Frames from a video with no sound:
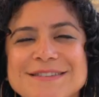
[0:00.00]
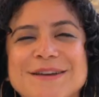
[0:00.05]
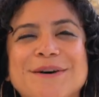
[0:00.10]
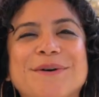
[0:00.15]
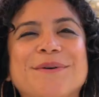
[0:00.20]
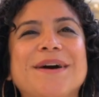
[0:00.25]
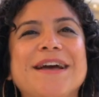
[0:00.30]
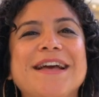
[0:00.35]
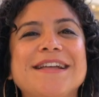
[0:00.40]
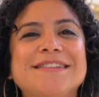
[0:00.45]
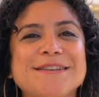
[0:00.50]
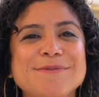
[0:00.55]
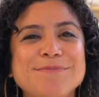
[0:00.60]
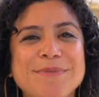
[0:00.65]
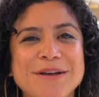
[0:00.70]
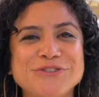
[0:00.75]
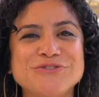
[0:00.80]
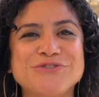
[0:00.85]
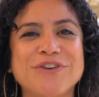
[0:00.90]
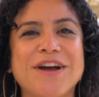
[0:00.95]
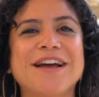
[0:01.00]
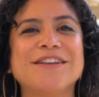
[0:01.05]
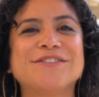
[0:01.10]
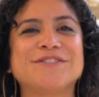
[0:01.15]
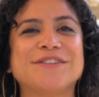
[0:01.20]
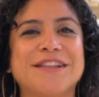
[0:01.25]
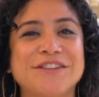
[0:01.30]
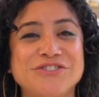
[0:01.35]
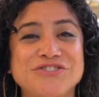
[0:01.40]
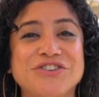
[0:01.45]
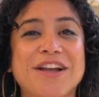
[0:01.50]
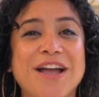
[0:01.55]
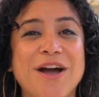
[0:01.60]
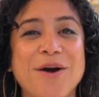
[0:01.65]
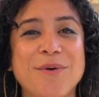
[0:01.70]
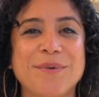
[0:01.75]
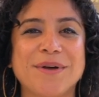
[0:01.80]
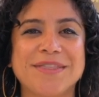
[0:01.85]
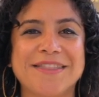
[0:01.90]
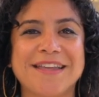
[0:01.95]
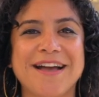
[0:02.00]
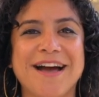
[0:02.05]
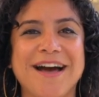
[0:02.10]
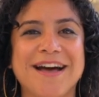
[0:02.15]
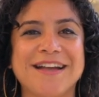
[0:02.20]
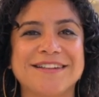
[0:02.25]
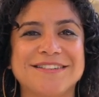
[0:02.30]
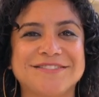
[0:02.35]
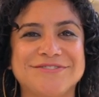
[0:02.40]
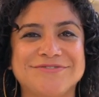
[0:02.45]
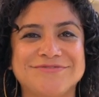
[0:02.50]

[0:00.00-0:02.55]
So it's a must try, so let's check out what they got.